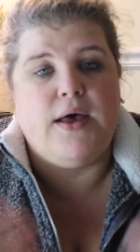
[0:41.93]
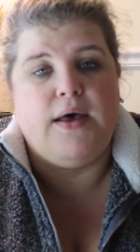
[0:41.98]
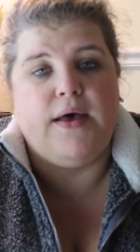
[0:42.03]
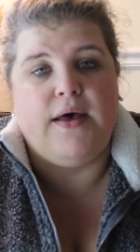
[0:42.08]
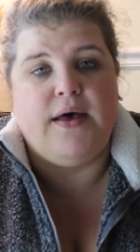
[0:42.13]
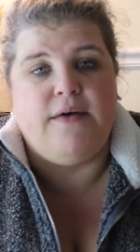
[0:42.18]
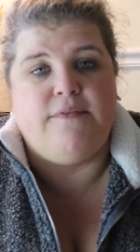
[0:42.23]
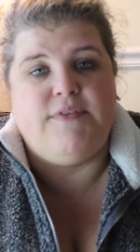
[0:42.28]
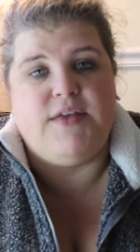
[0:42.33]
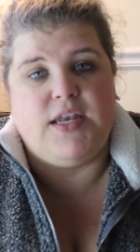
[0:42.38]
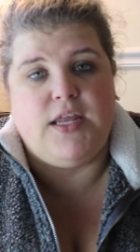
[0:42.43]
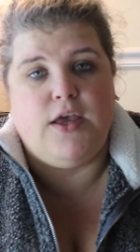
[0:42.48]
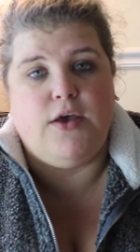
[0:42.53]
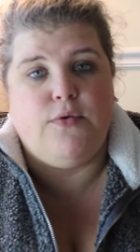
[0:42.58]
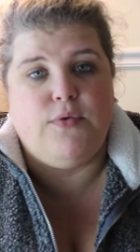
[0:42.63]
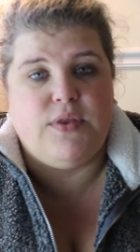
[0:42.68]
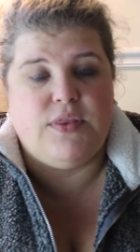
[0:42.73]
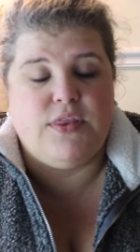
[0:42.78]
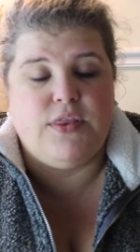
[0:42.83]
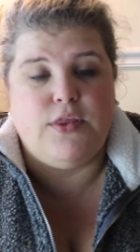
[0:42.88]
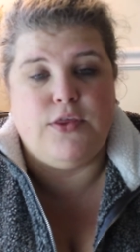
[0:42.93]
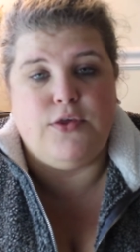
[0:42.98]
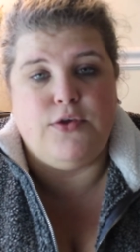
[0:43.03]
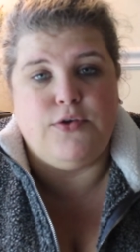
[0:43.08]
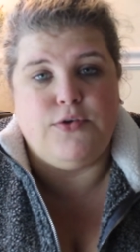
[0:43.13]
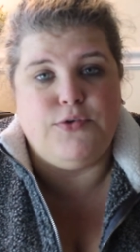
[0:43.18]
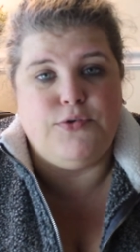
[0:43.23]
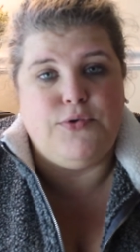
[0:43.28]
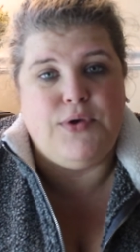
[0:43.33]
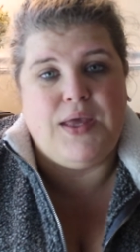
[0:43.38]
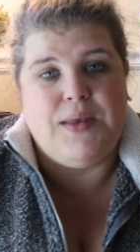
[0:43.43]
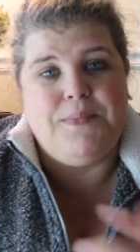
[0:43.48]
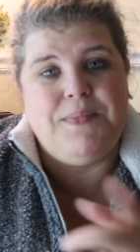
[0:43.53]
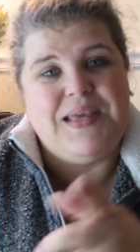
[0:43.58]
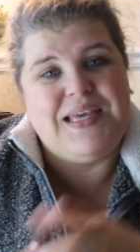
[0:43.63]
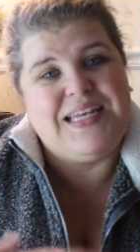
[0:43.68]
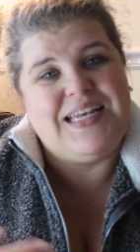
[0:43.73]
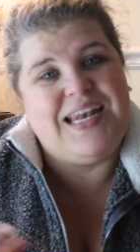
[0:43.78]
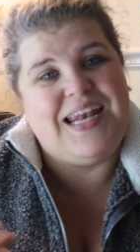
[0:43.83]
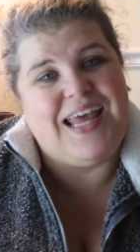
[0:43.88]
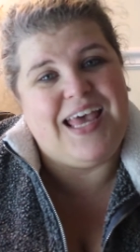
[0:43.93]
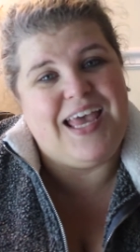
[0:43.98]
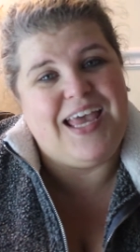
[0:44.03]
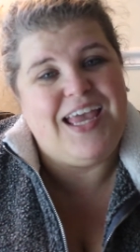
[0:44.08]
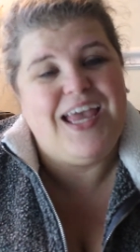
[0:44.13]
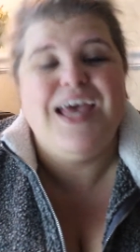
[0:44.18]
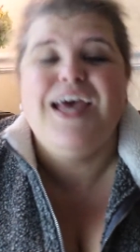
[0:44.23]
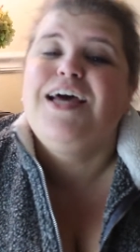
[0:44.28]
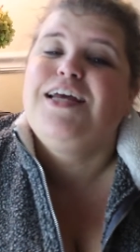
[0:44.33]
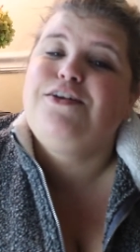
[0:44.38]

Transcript: uh, video with you and me today